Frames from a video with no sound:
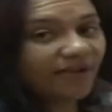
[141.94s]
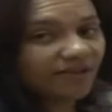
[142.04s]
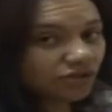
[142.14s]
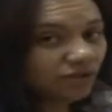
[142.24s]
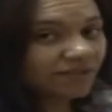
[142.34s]

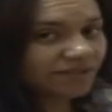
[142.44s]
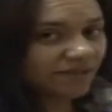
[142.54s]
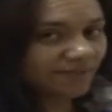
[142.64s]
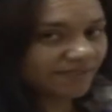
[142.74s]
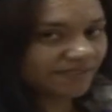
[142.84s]
a solid
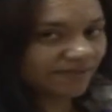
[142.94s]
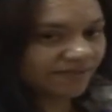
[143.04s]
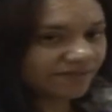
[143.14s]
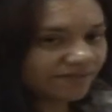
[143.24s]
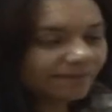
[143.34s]

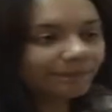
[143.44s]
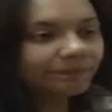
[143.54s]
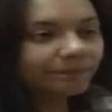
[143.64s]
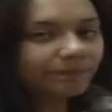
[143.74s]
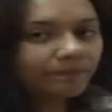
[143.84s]
substance.
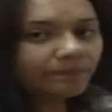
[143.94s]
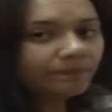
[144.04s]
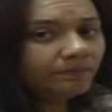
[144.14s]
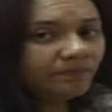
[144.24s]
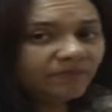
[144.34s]

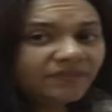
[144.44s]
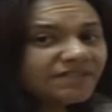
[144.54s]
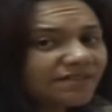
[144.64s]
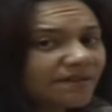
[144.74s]
This